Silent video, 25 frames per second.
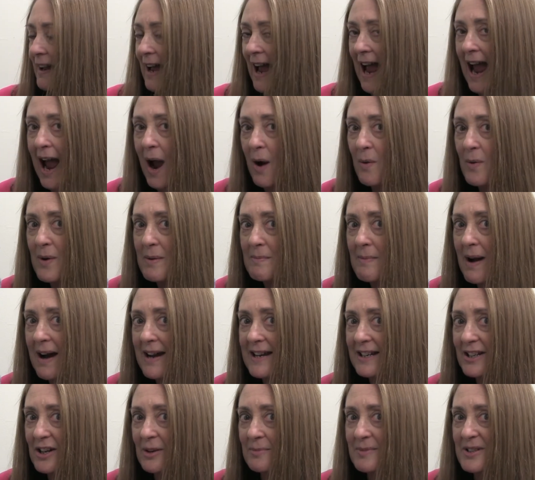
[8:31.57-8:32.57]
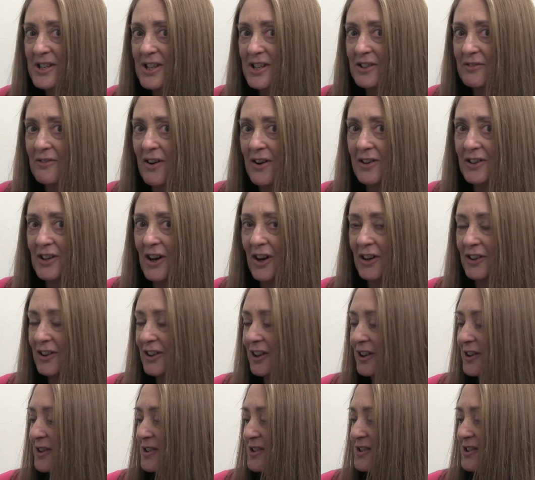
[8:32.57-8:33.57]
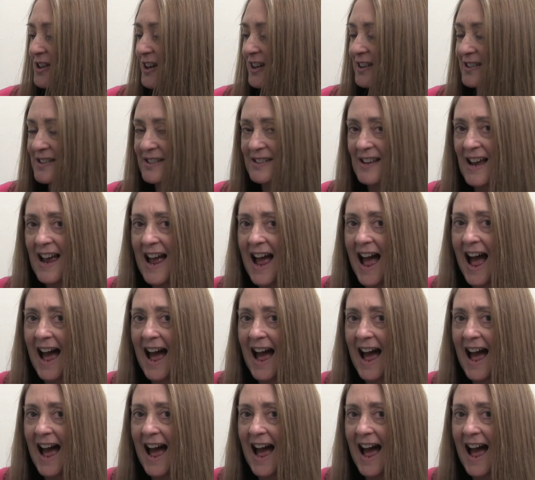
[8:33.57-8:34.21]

how we might come to the wrong conclusions,